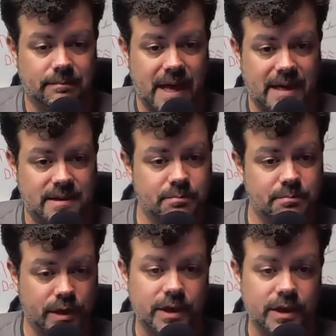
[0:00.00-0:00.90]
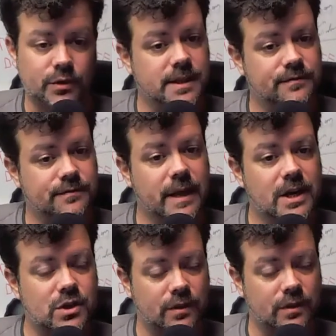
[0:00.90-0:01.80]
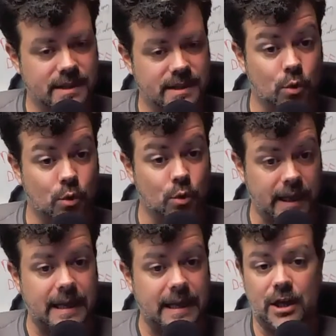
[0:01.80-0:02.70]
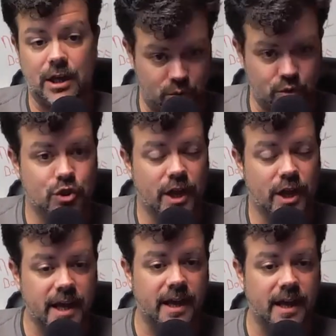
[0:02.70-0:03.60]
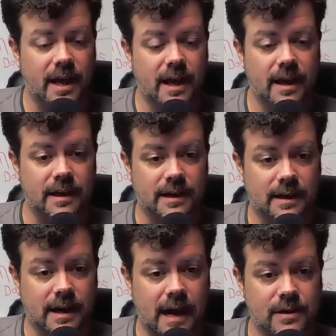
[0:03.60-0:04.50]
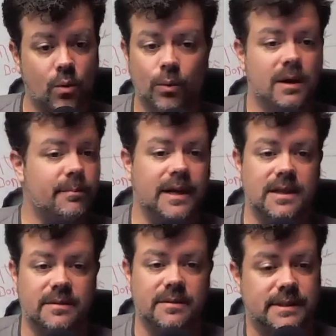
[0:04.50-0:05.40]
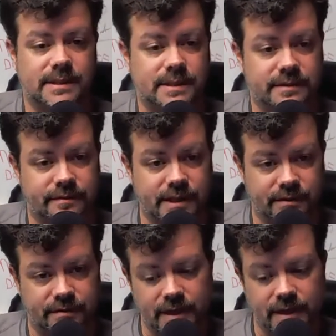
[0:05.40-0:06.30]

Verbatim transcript: that's pretty transformational. That's a pretty huge thing. I don't want to be in the business of